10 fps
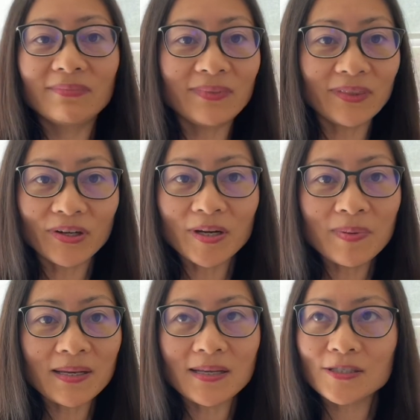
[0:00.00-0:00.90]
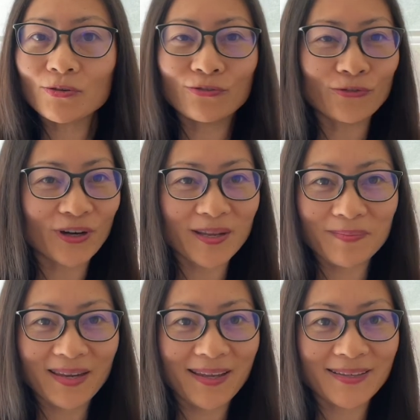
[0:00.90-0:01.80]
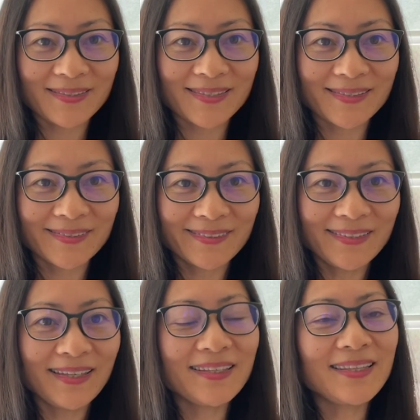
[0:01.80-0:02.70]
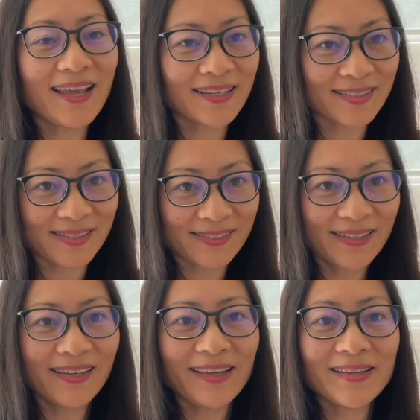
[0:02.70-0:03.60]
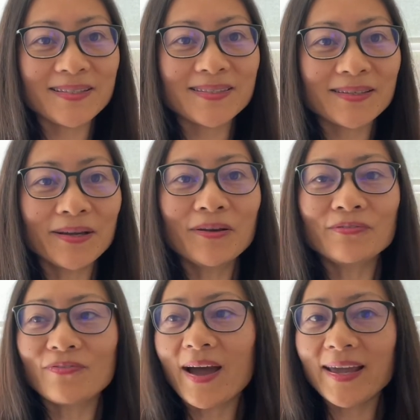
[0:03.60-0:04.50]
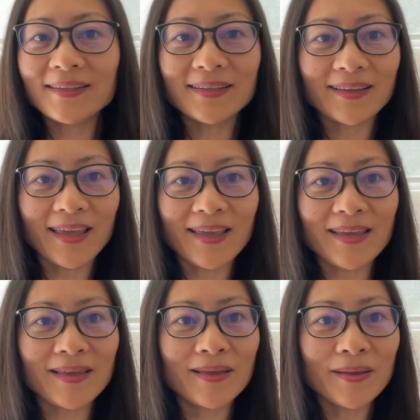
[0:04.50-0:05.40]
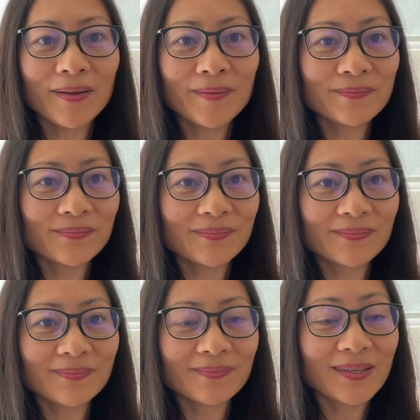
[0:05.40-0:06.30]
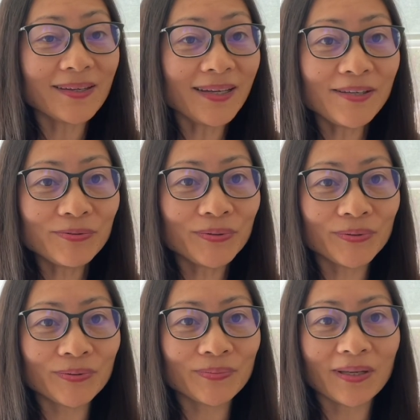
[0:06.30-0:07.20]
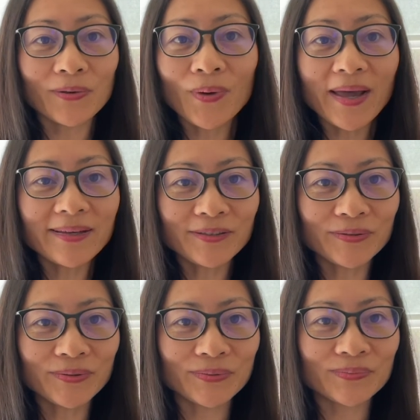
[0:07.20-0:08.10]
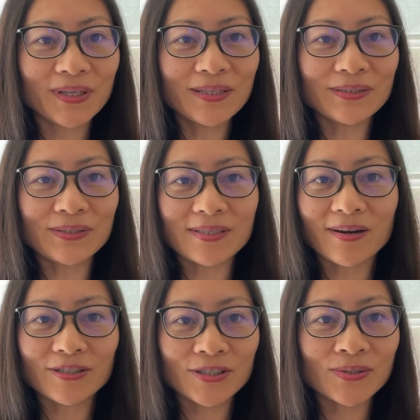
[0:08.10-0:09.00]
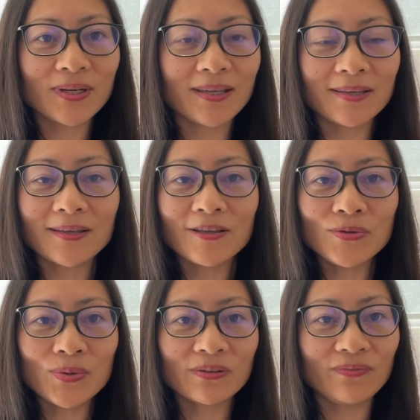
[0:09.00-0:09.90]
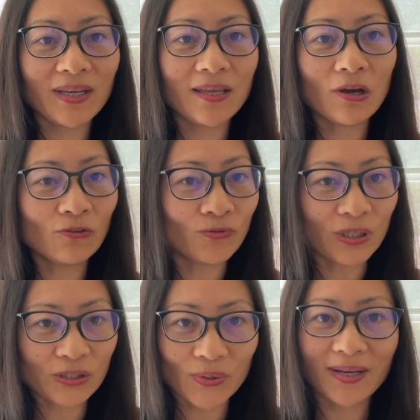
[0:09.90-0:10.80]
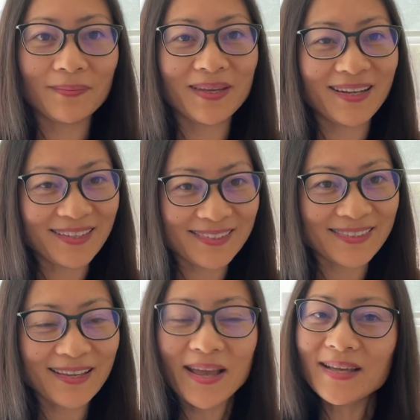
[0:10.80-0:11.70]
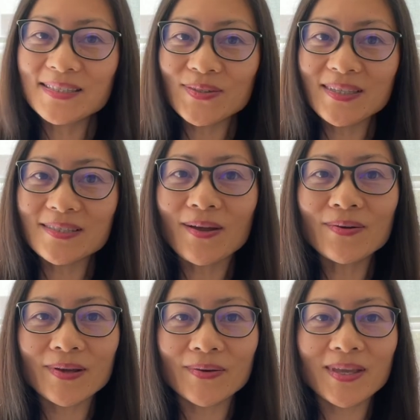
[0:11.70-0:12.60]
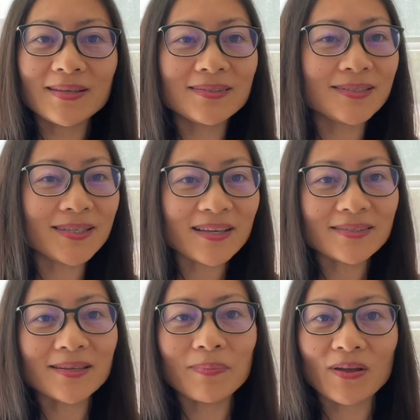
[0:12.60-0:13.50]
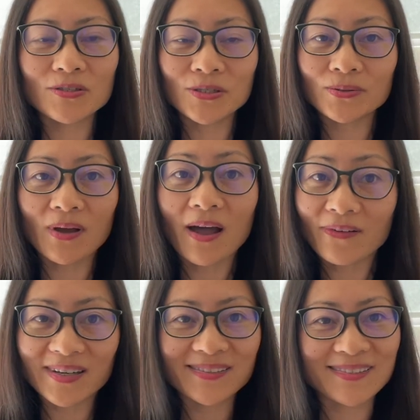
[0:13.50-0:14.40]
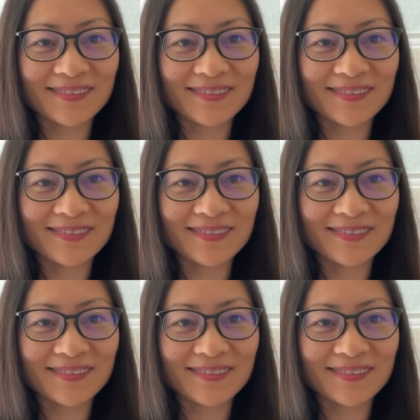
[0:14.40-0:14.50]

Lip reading: 30 minutes or 40 minutes. And then next is find a clean room, quiet room to start shooting your video for 20 minutes. So in total, it's just about 2 hours,